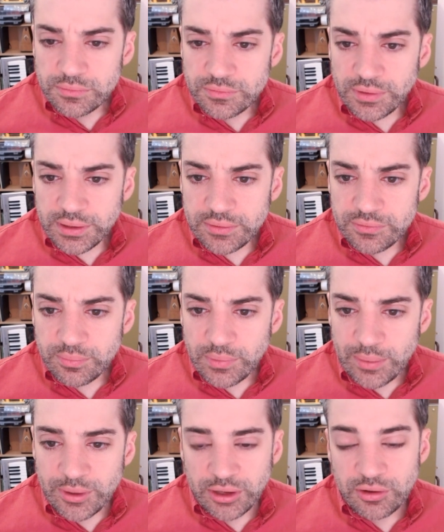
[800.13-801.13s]
Slings.
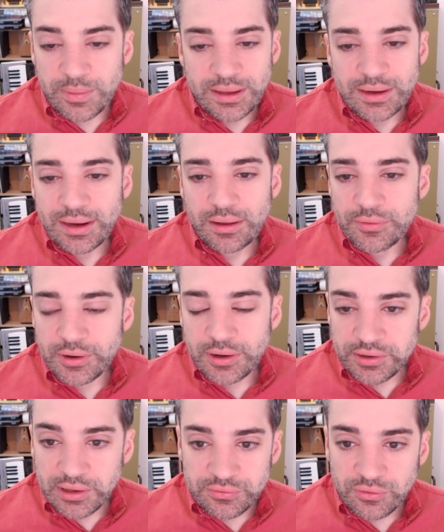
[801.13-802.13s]
I mean, it could be in any other
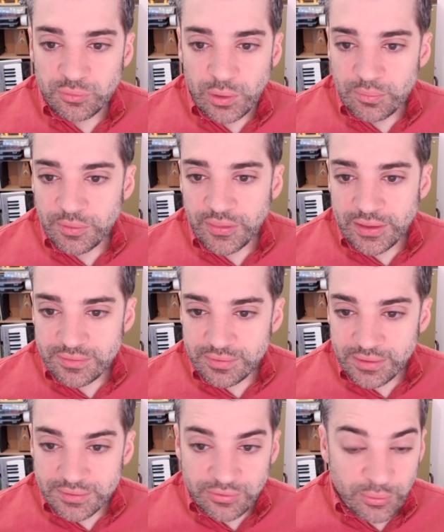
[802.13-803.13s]
context as well, but that's
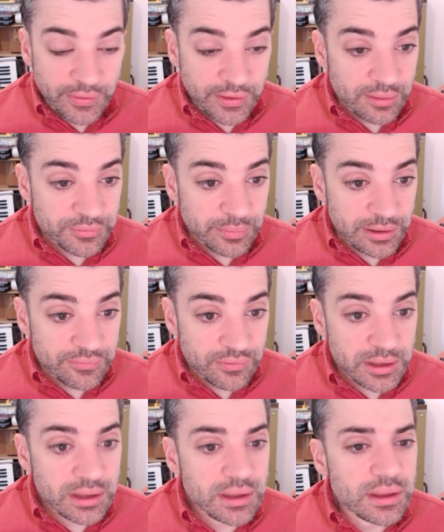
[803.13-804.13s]
that's the one that comes to mind for
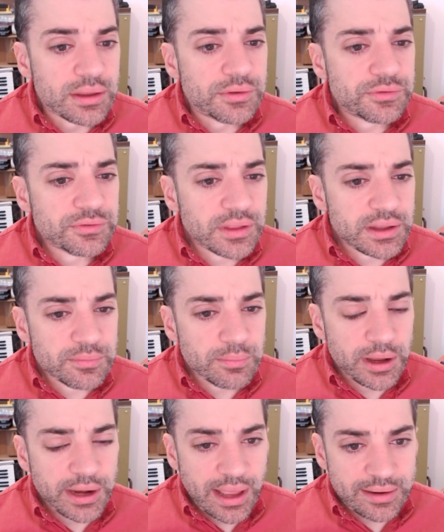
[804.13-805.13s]
me. Slings
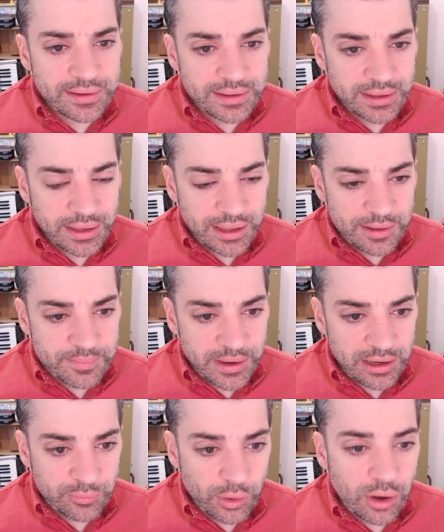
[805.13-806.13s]
mud at in a
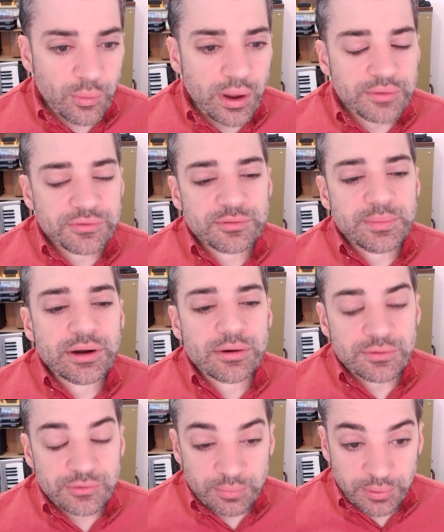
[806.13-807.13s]
campaign. Oh, a smear
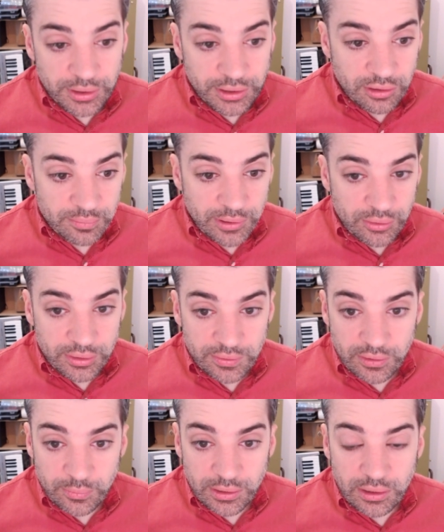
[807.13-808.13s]
is your political opponent.
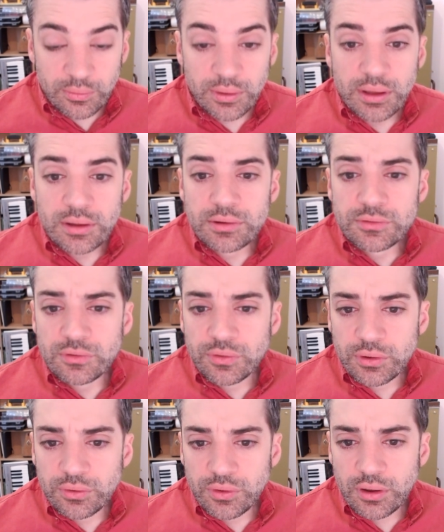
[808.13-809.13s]
There we go. So
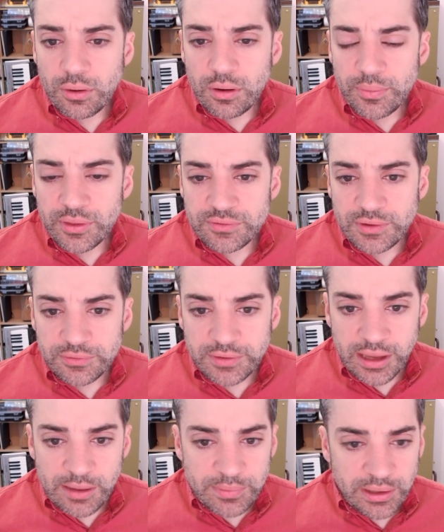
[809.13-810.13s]
the, the co-op that sells
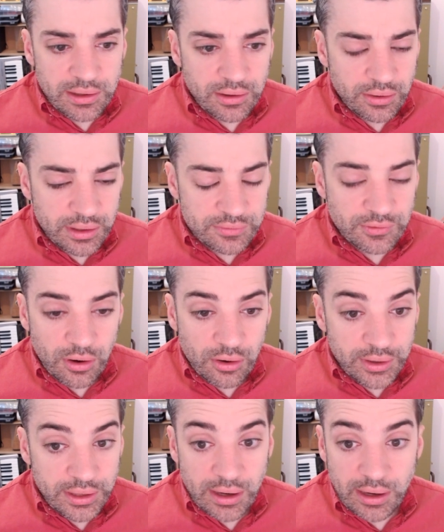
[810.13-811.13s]
camping gear is R
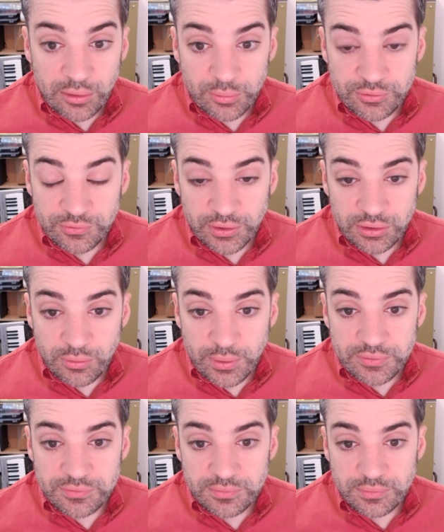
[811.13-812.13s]
E I, which is a U
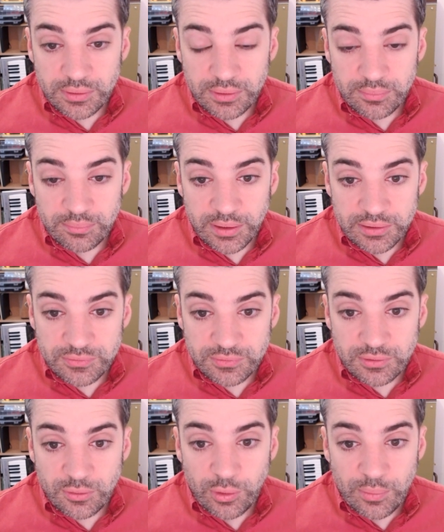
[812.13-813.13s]

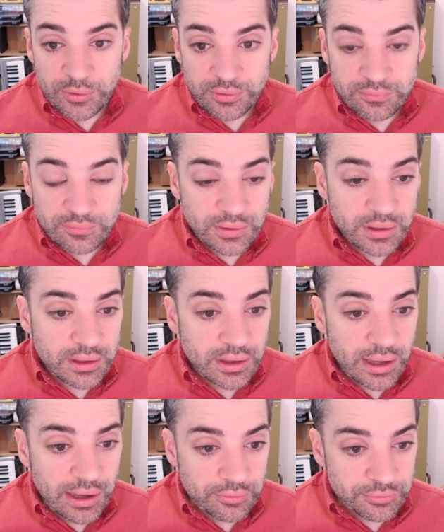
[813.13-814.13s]
S-based cooperative
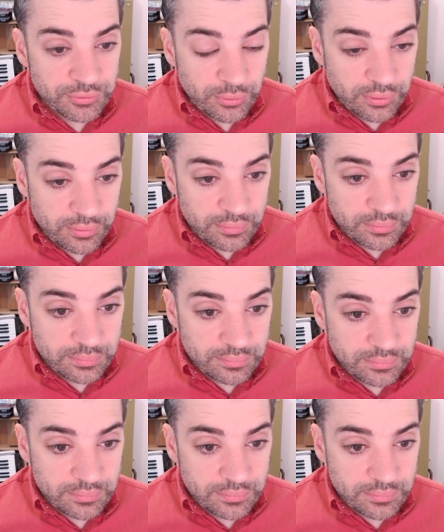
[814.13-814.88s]
outdoor